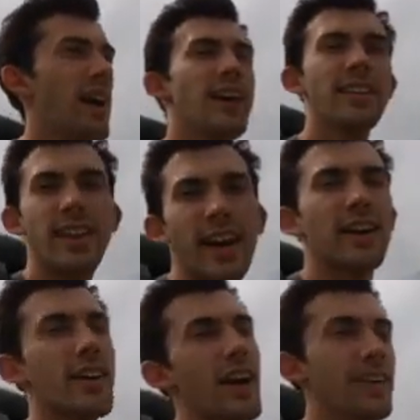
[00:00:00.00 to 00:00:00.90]
And yeah,
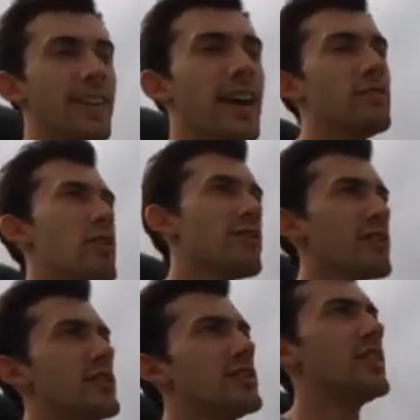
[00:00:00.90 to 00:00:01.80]
and
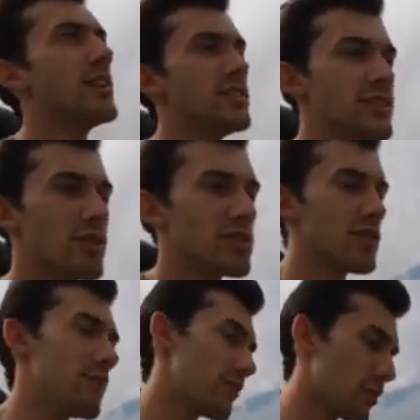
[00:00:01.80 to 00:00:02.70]
River and
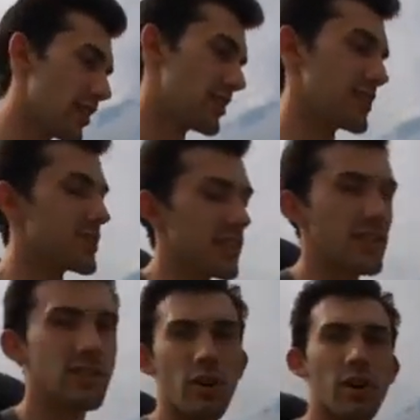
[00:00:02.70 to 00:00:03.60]
Joseph were interesting
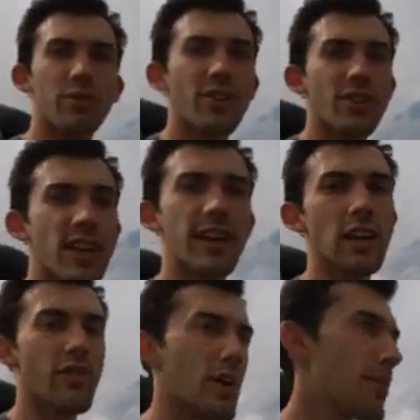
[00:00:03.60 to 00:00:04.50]
as well with their
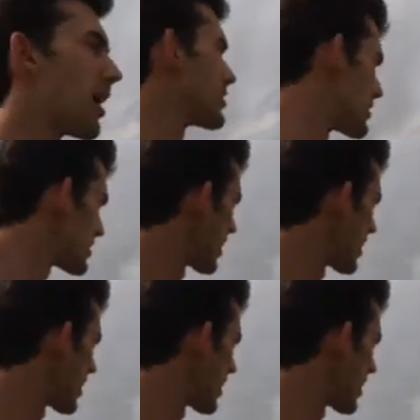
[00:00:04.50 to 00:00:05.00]
psychic vampires and